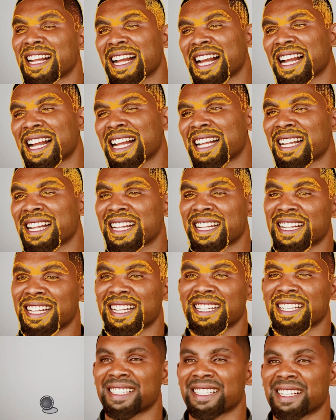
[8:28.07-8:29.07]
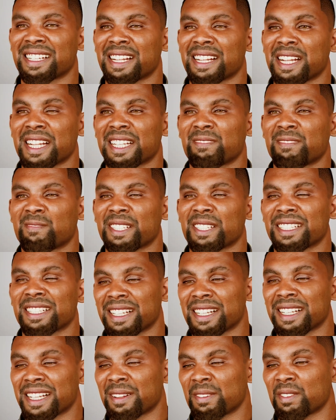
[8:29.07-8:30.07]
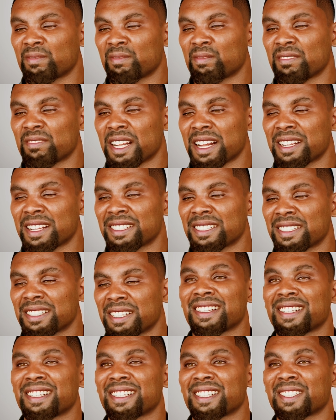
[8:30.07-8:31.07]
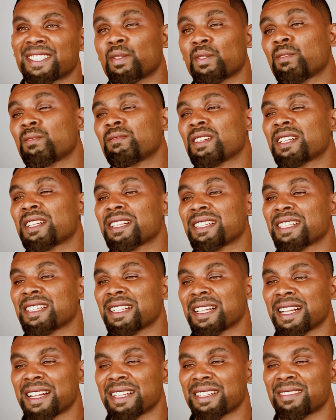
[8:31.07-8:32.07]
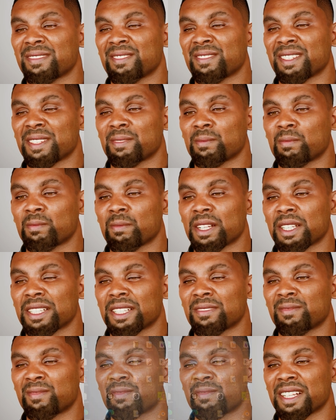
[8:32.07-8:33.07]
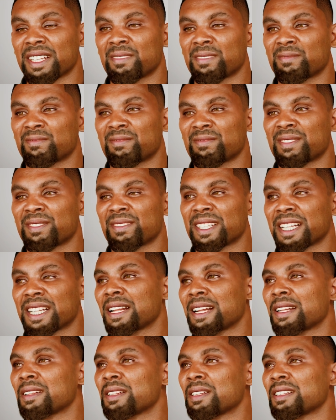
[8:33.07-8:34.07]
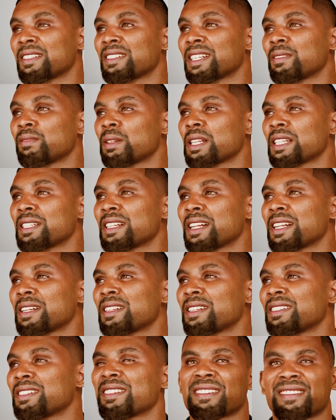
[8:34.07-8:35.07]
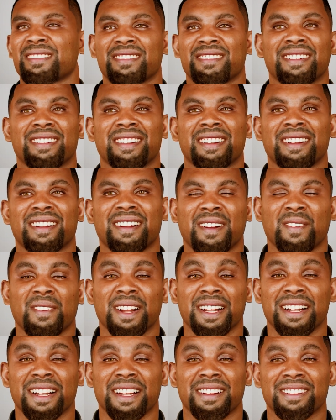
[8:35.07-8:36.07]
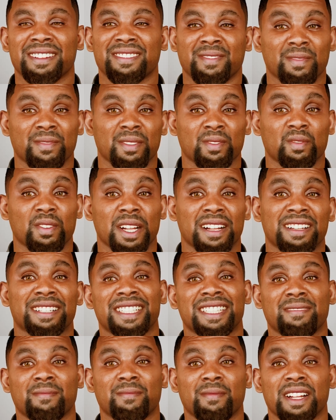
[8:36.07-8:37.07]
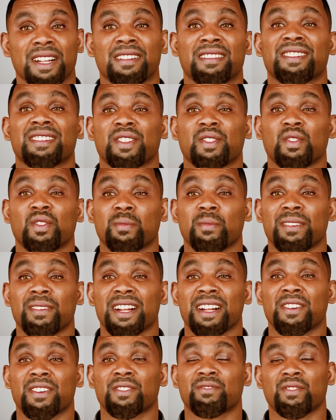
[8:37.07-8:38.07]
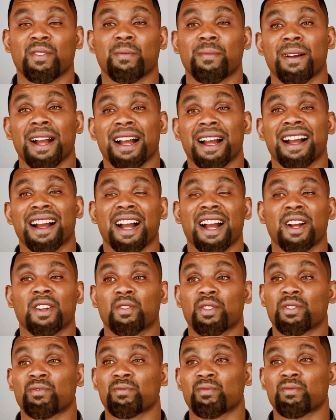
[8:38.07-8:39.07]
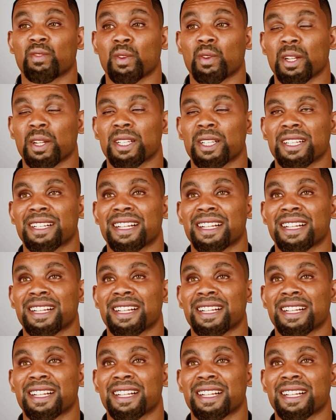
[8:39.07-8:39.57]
let me kick out of that. So, and also let me bring this one up. So they are side by side. All right, guys. So you can see me streaming from my Android phone